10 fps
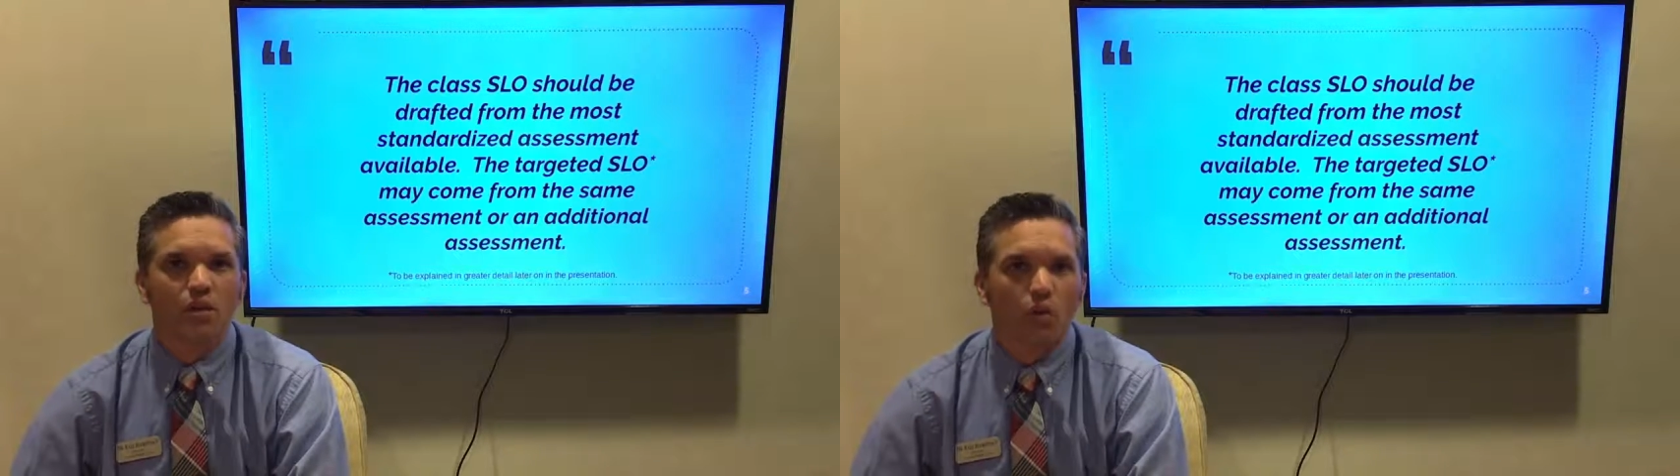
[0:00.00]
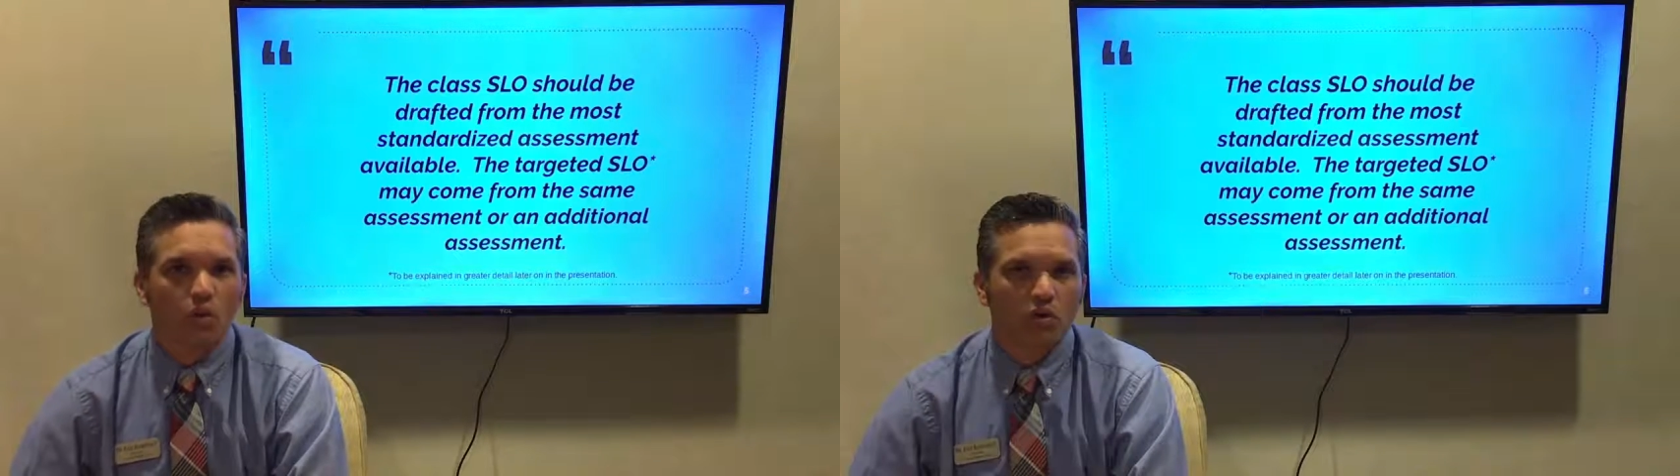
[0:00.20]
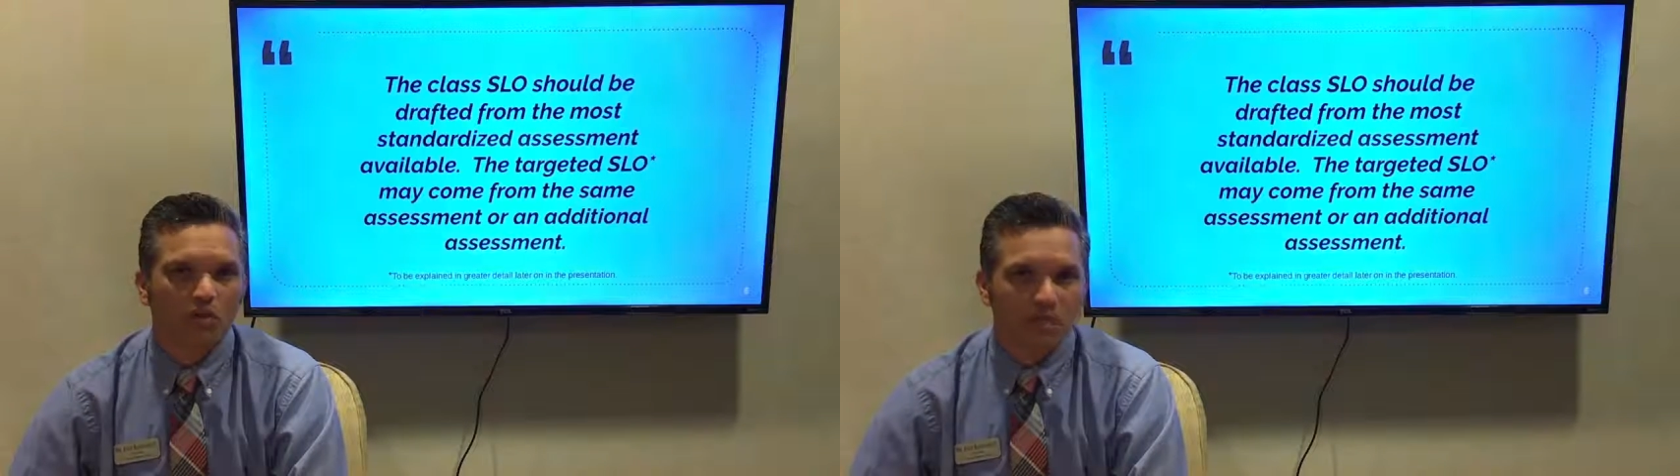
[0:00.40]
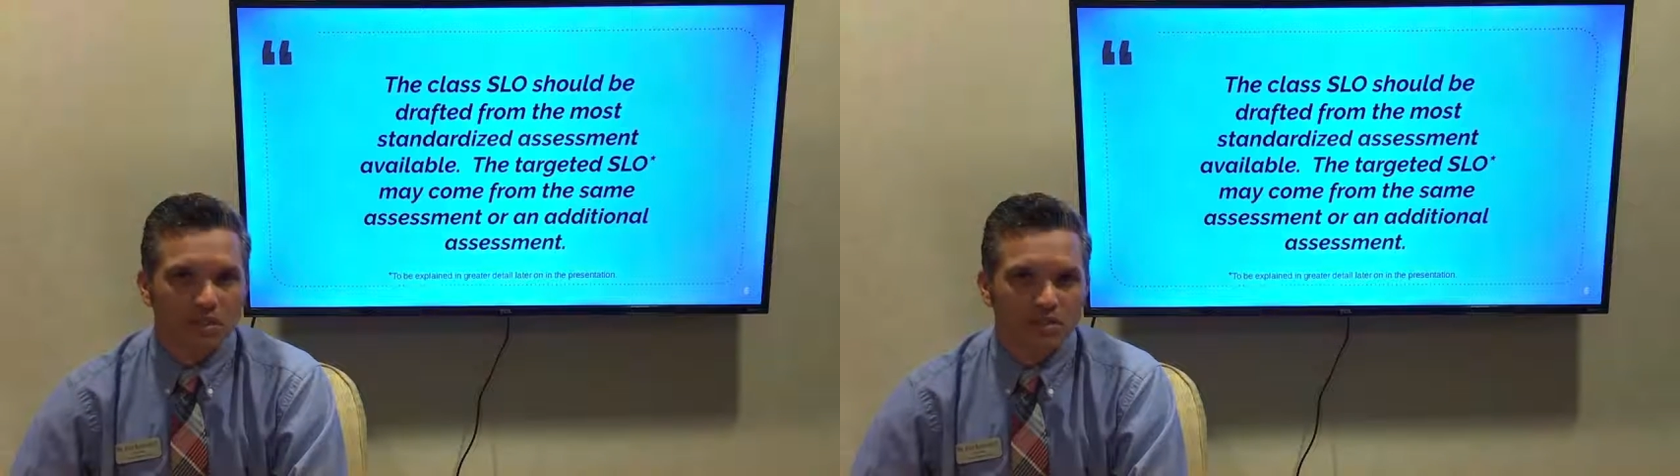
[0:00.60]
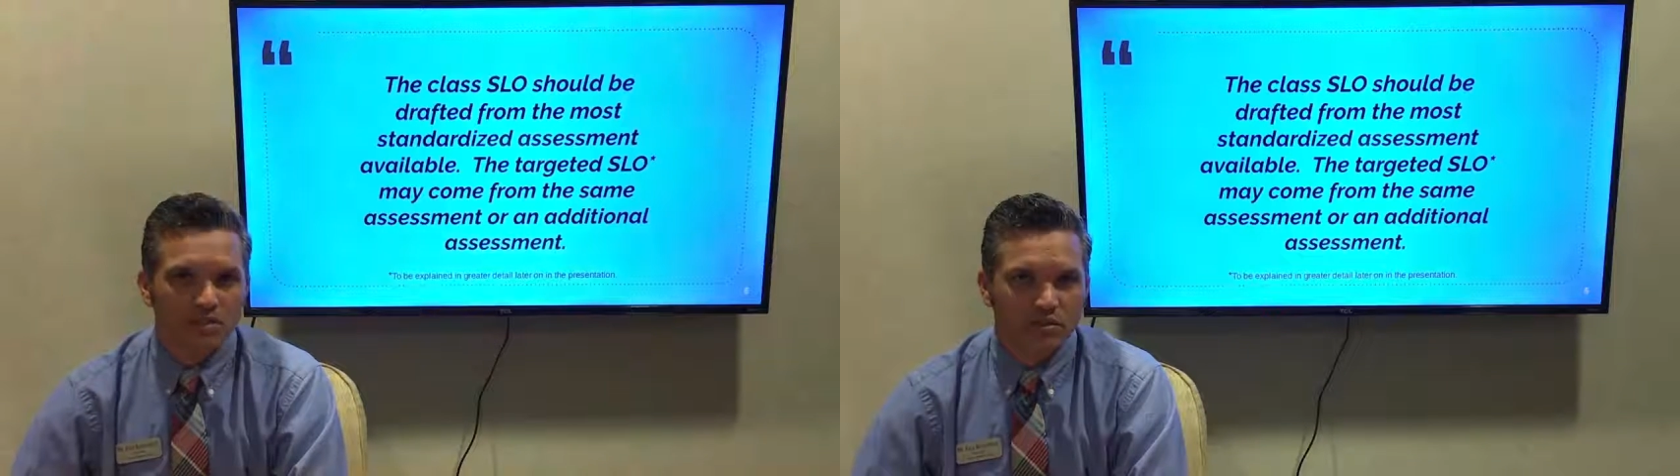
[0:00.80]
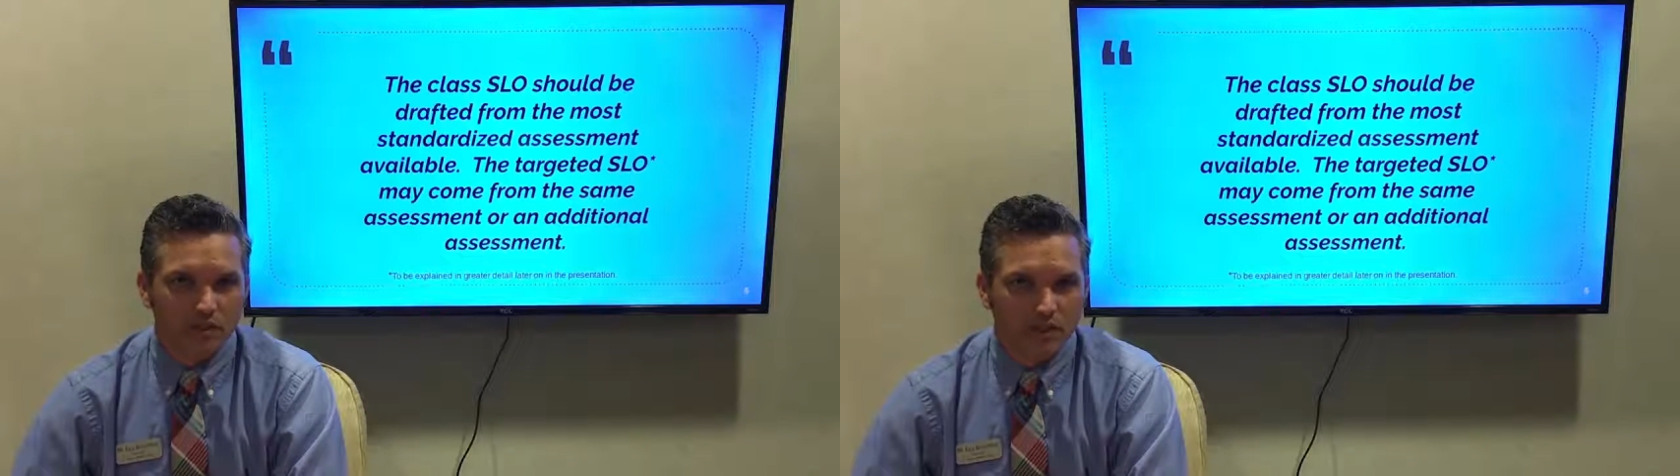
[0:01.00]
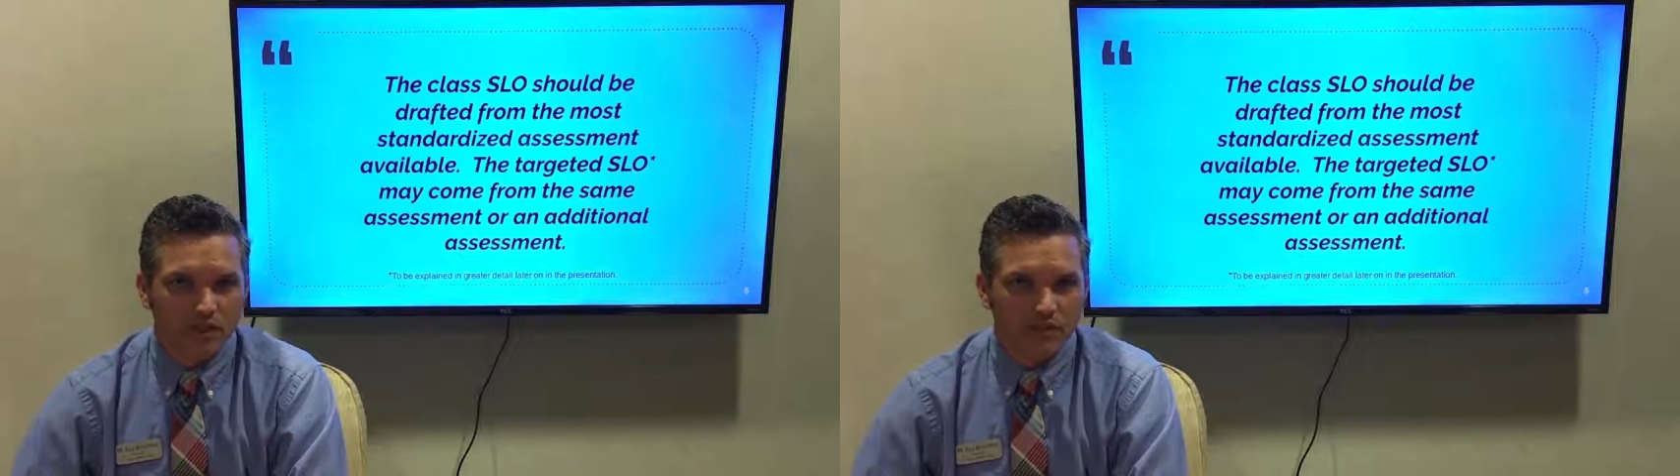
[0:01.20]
or from a totally